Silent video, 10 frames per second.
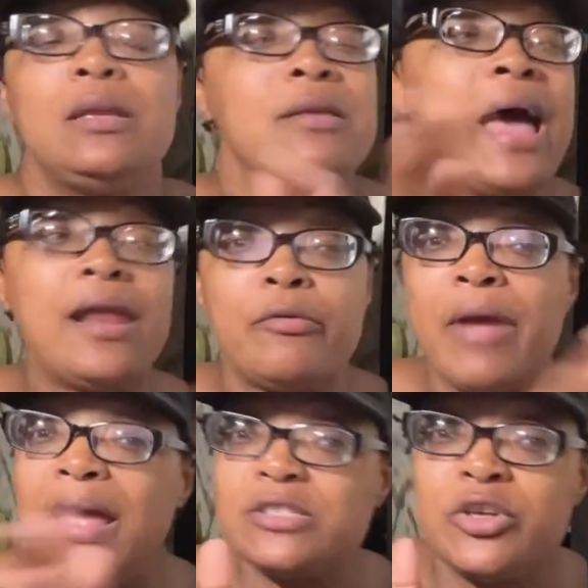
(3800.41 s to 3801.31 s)
Now the
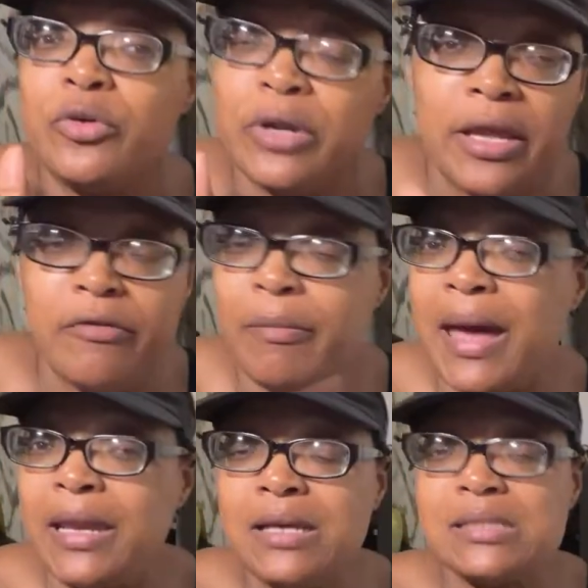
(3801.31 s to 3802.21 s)
rat's going to
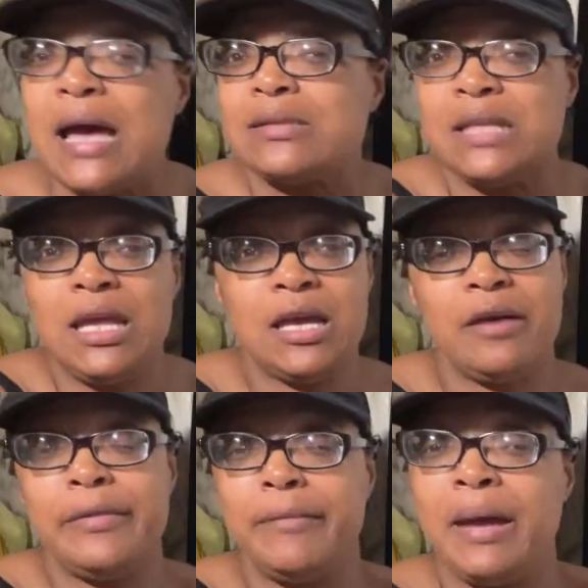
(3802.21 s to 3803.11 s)
everybody else's house. They ain't
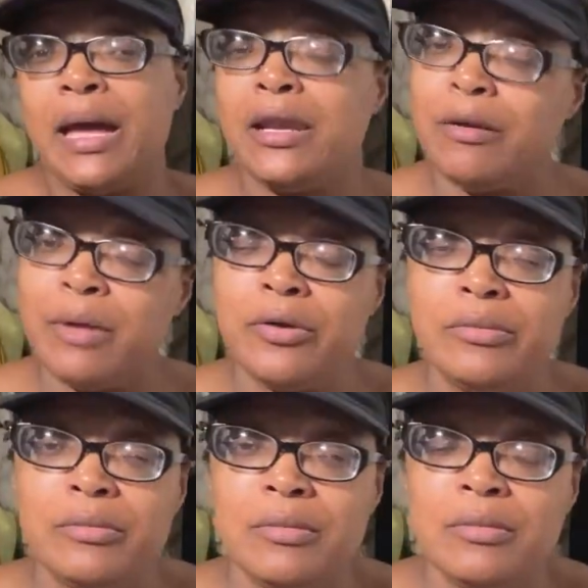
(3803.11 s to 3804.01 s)
coming to mine no more.
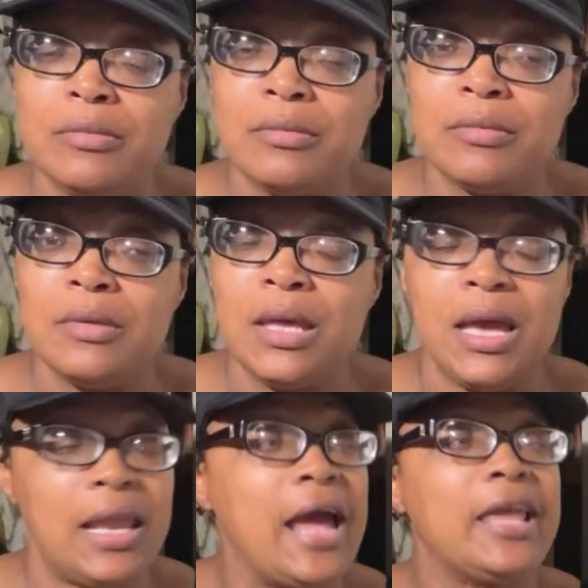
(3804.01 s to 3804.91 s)

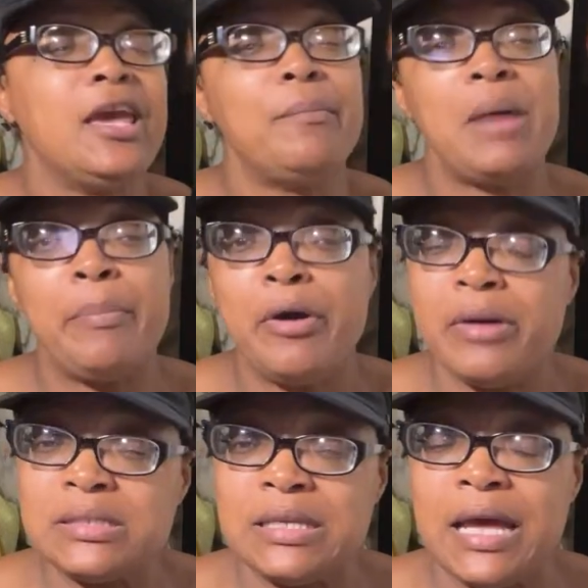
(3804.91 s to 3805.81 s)
And I kept my
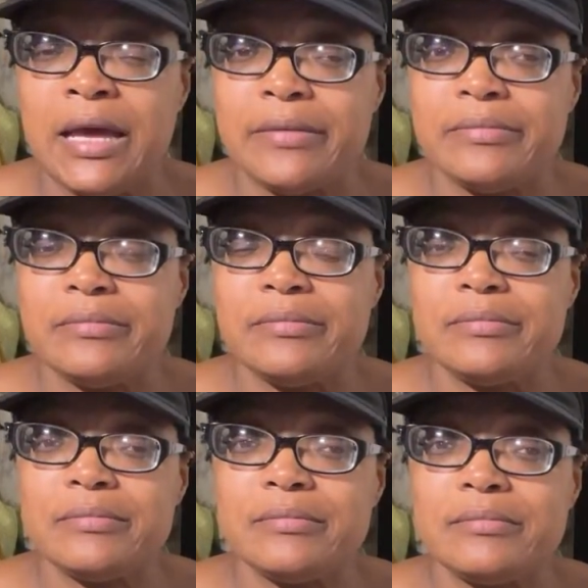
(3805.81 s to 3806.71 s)
poison out.
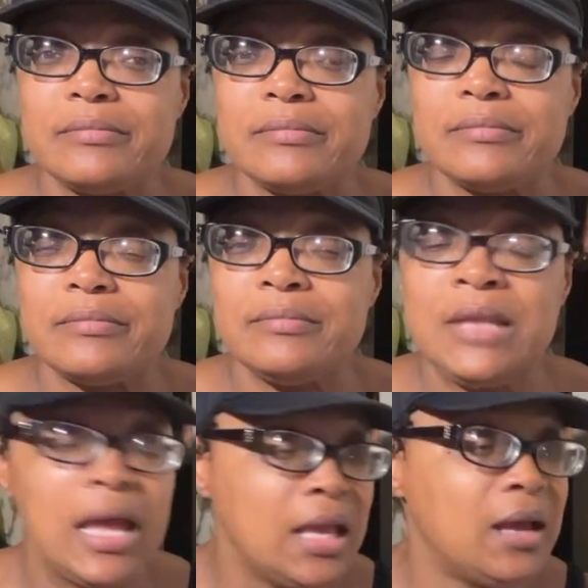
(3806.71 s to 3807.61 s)

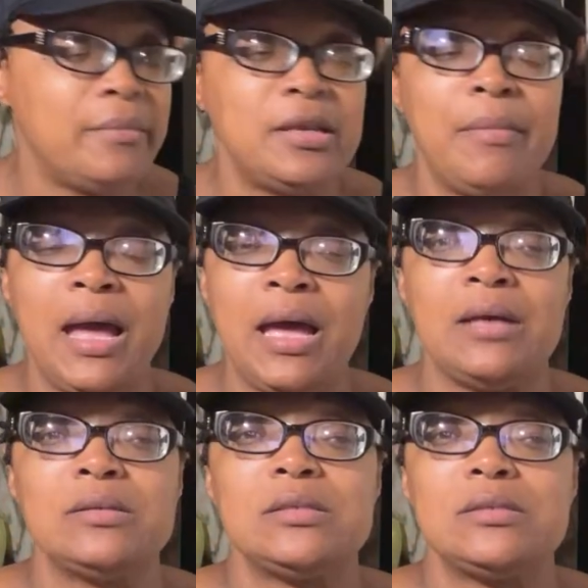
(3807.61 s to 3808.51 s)
They ain't coming to my
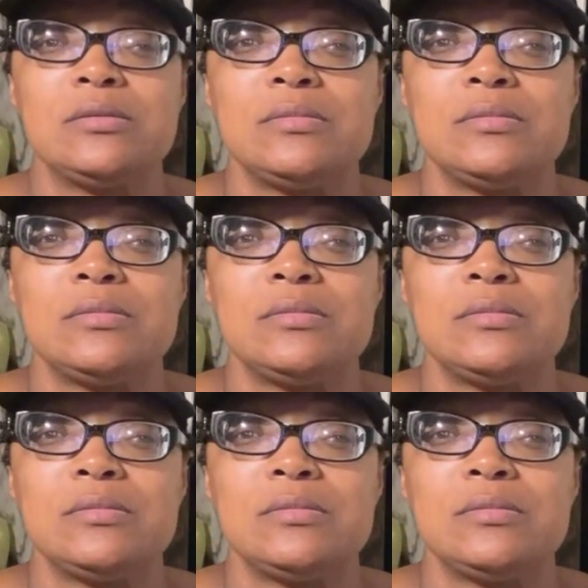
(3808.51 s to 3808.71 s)
house.